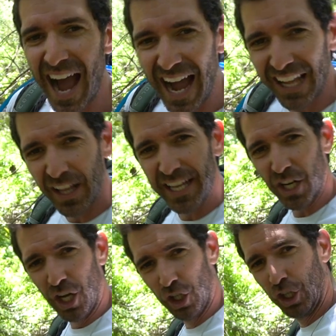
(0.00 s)
I
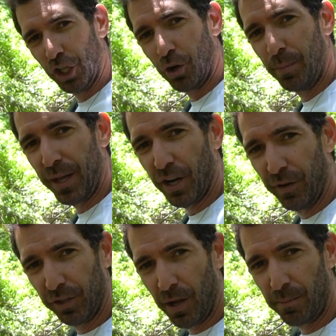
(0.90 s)
like a little bit
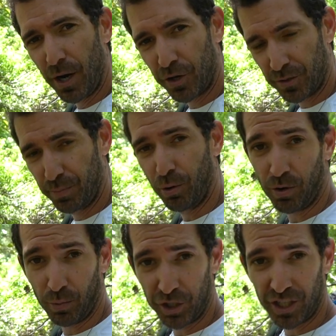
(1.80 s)
of lumbar
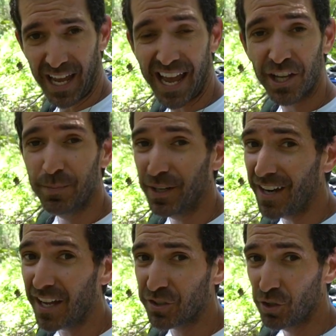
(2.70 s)
support, which it has, but
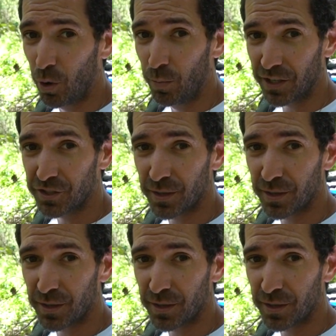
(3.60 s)
not so much.